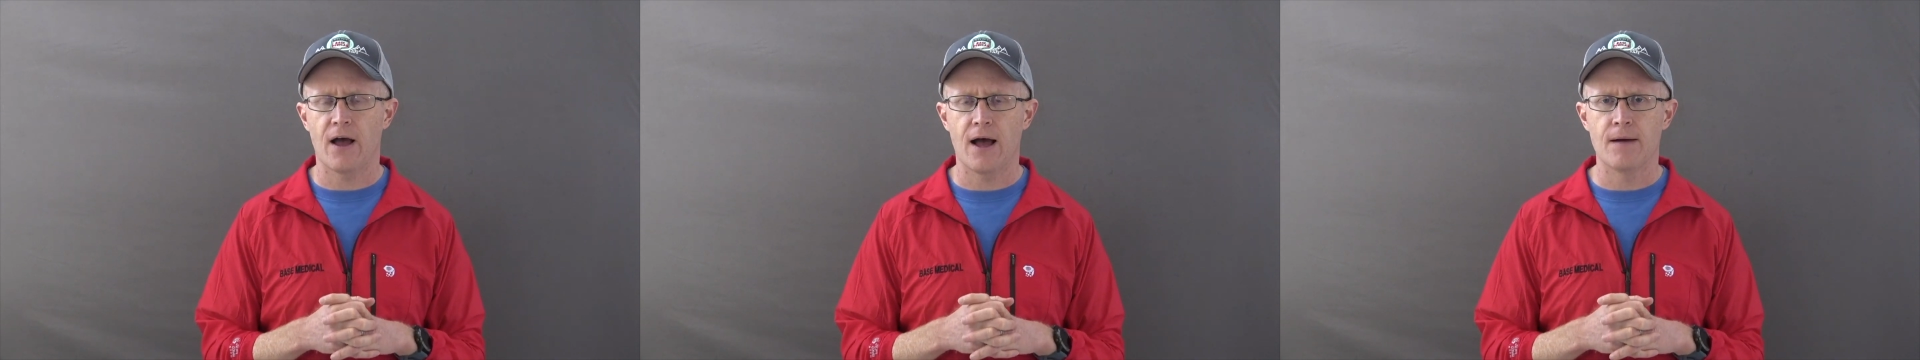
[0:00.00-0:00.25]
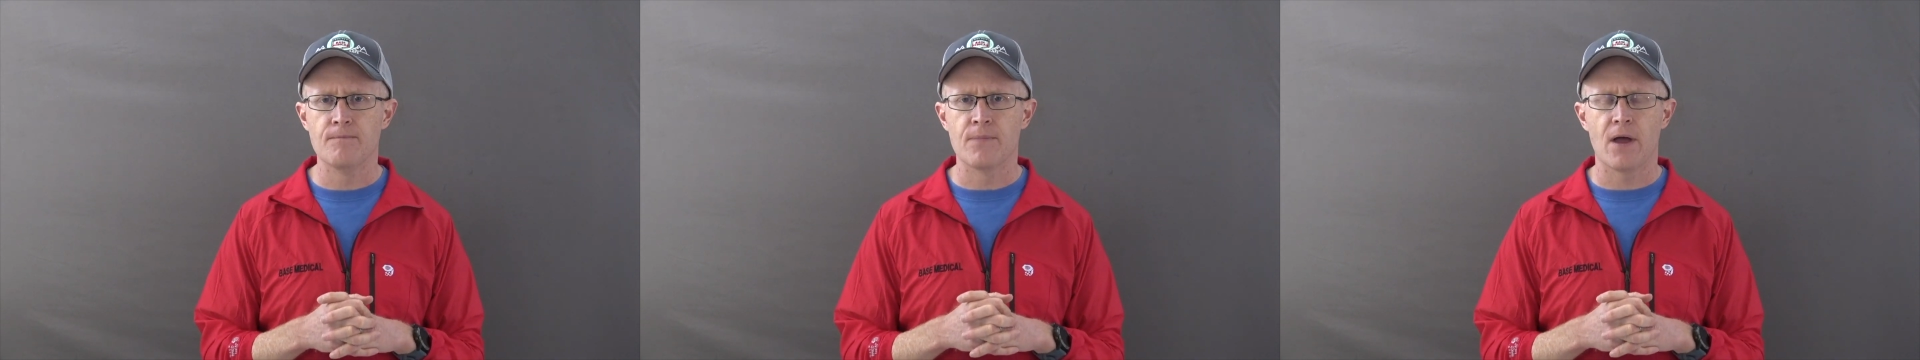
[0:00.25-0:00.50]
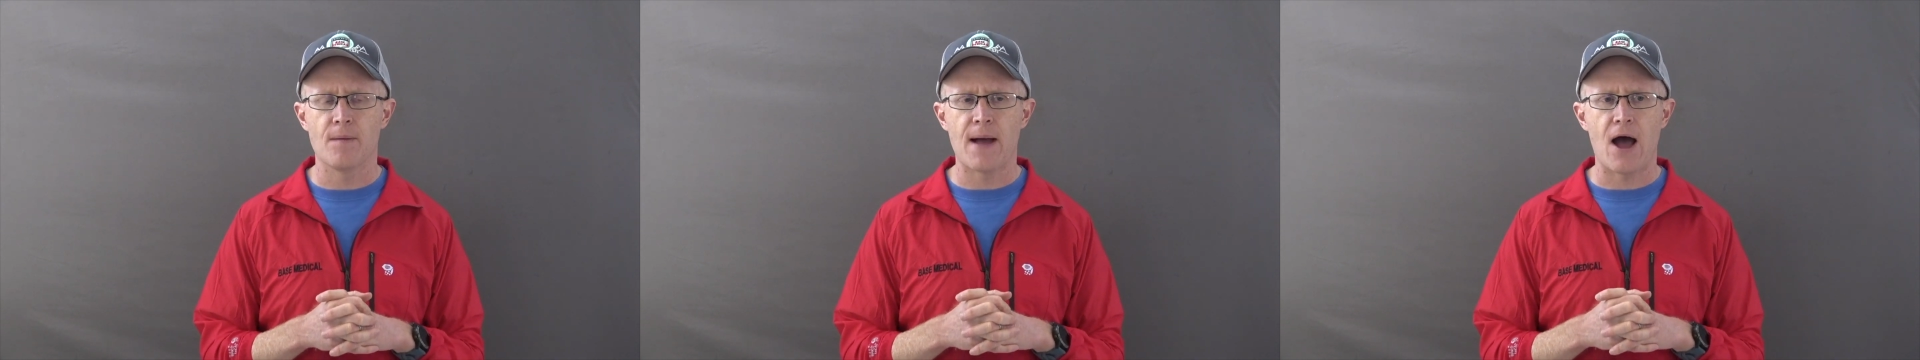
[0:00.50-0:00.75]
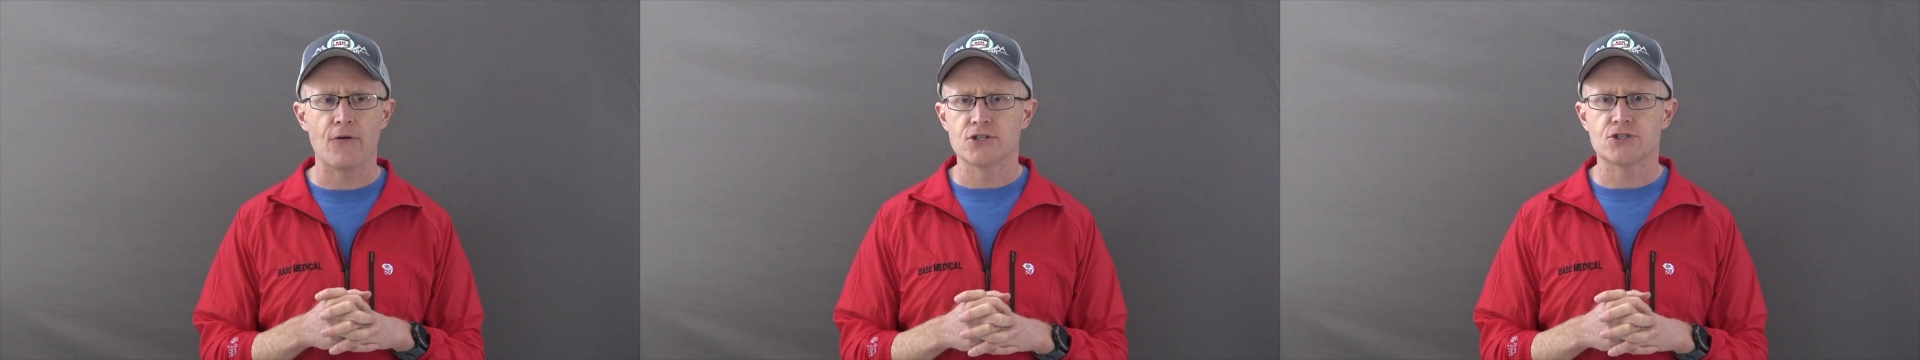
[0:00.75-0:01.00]

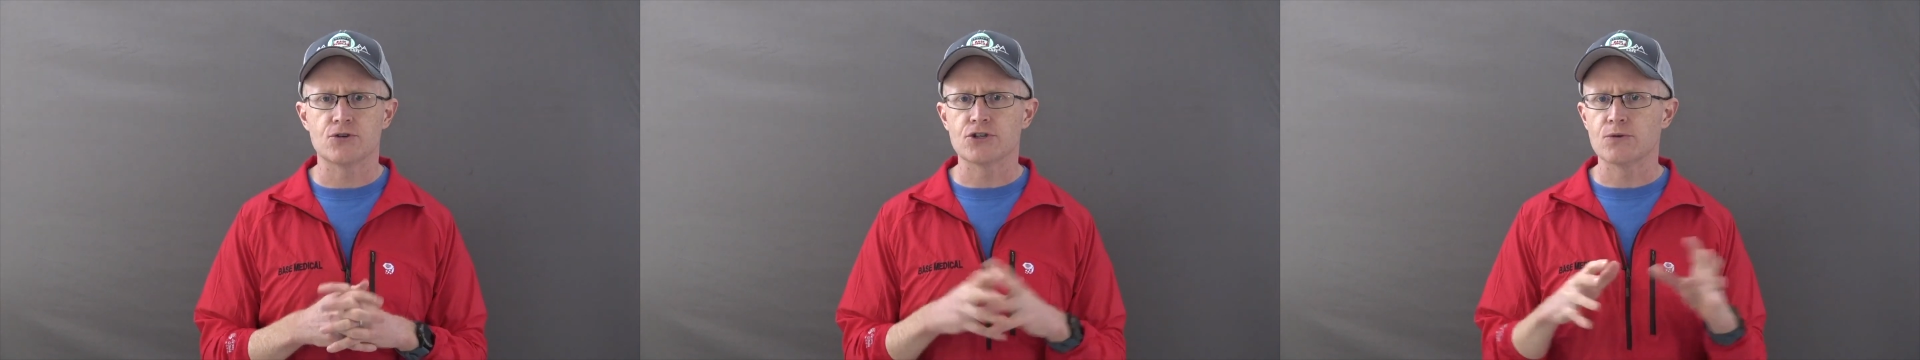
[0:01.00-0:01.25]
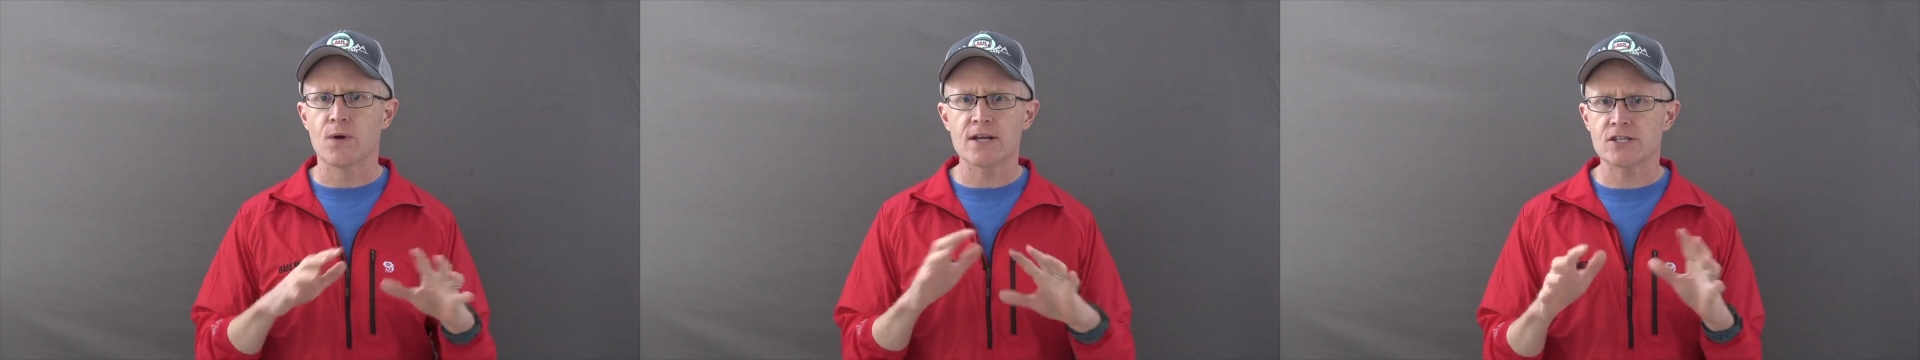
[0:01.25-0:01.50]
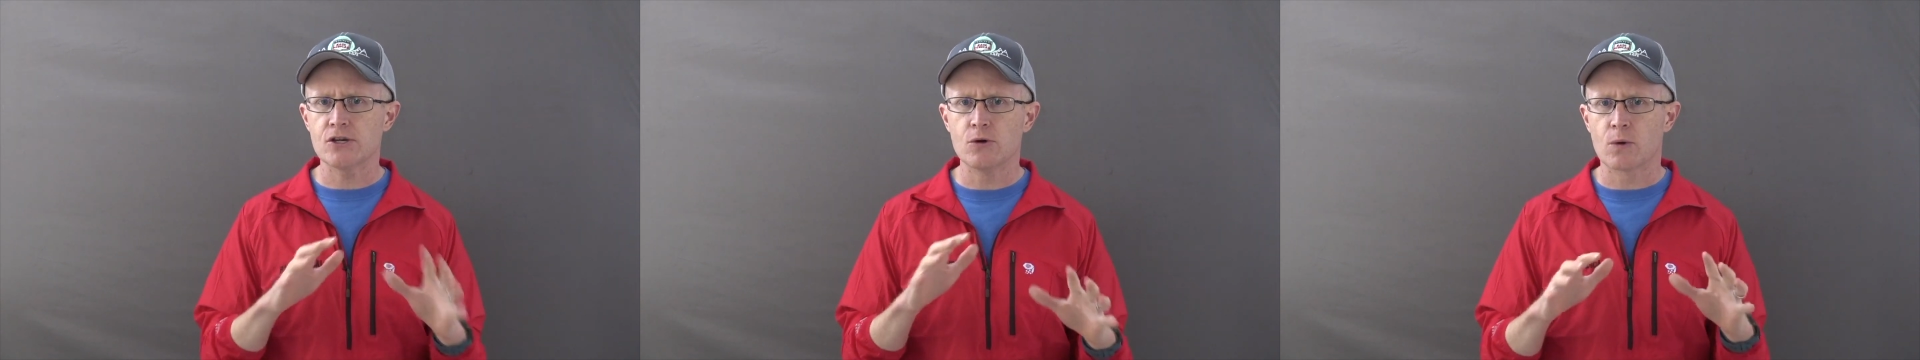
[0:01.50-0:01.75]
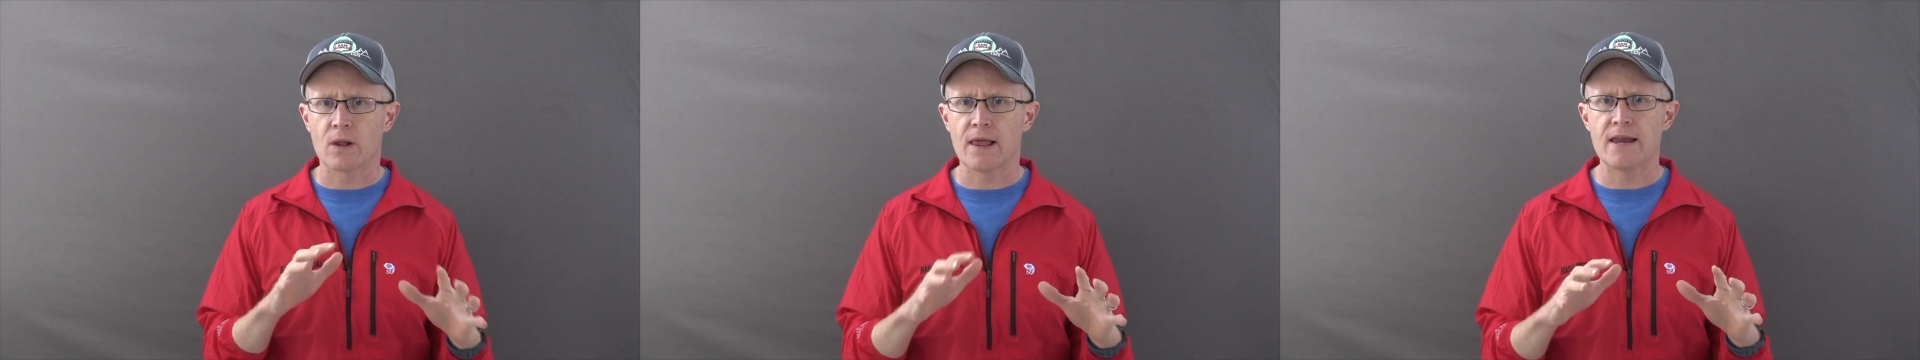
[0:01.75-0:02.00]
about search and rescue
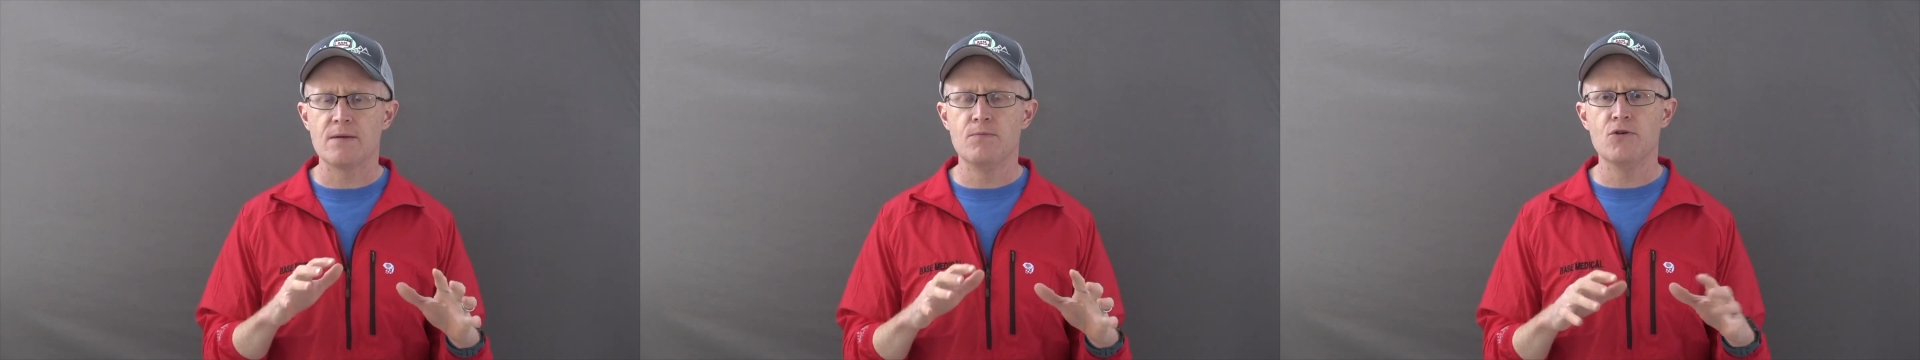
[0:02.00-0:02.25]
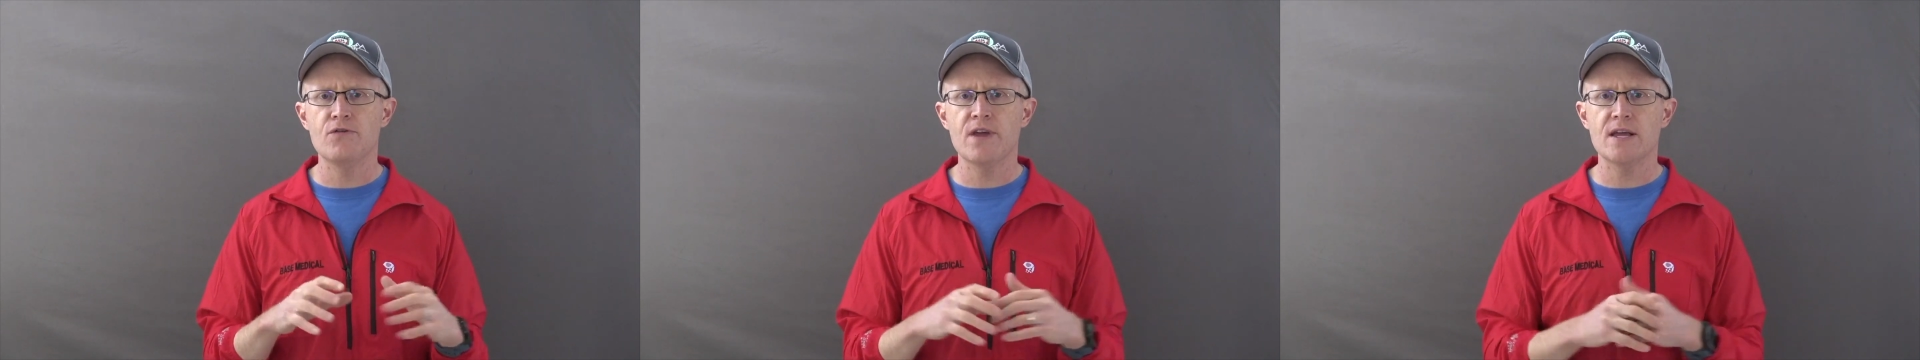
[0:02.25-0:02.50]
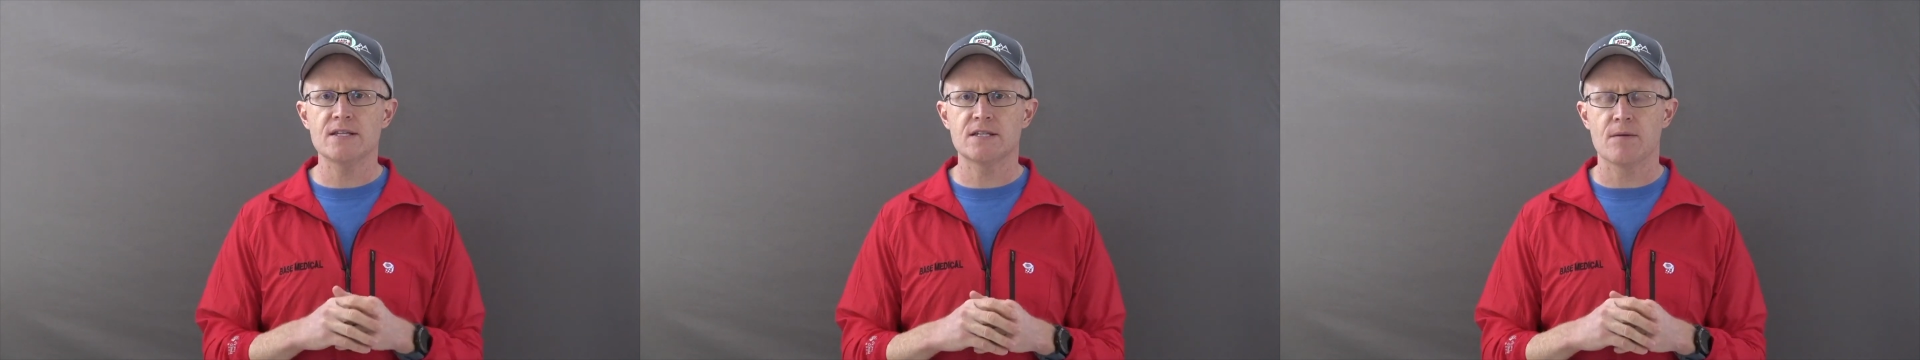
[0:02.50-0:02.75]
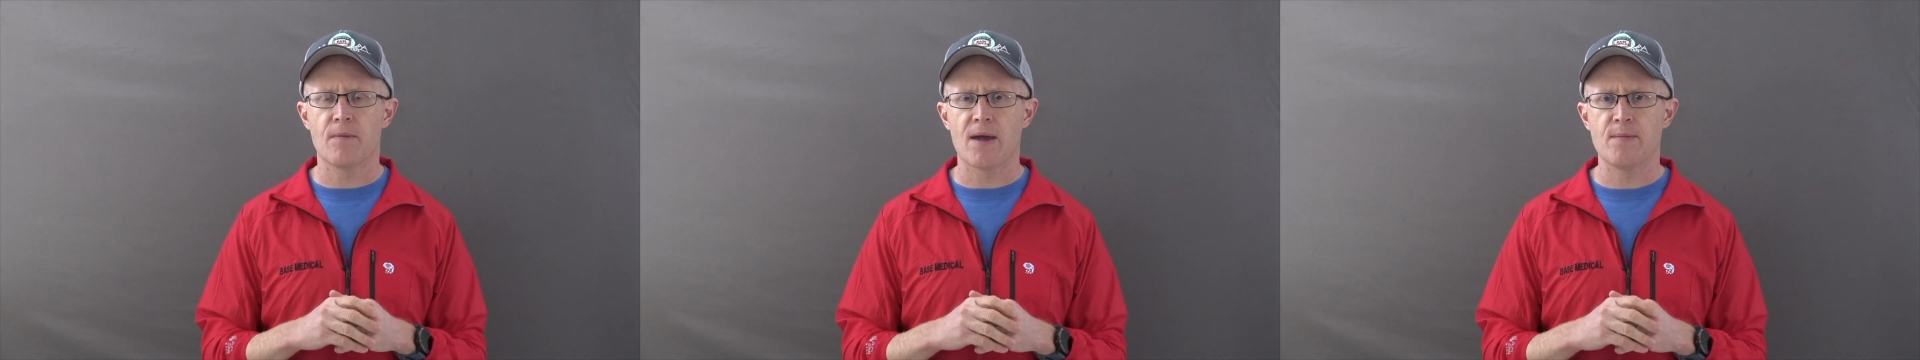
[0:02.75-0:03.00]
related movies
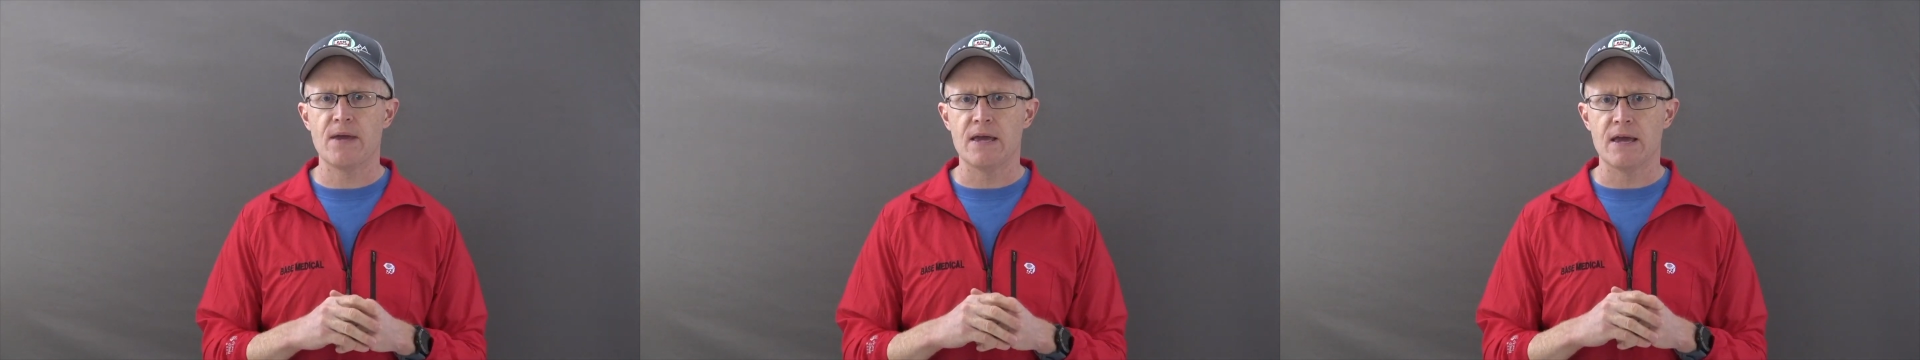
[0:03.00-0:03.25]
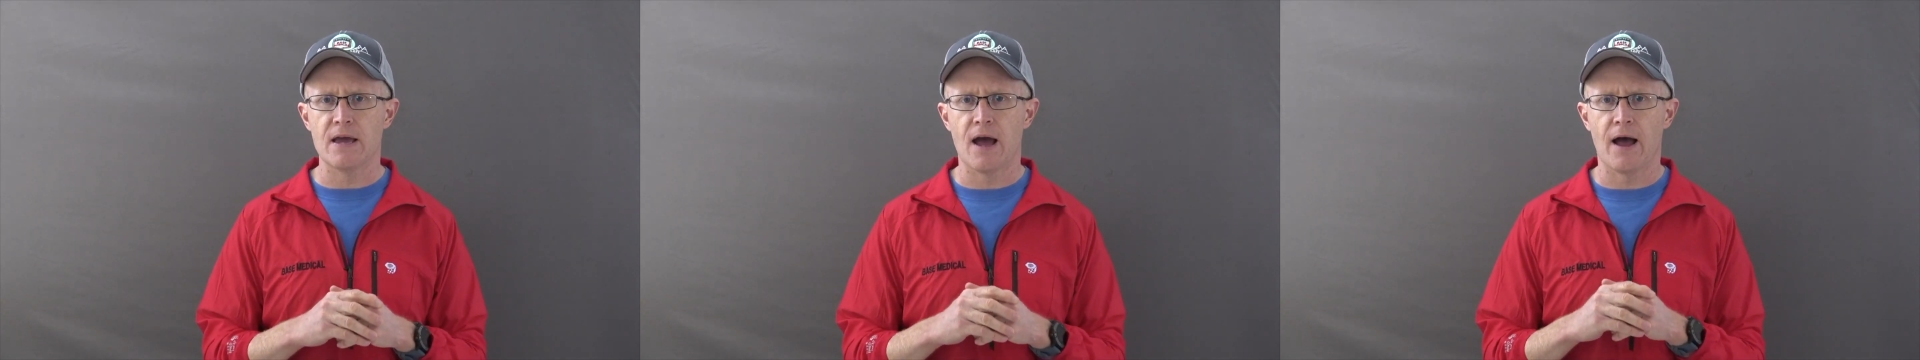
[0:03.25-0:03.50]
that might be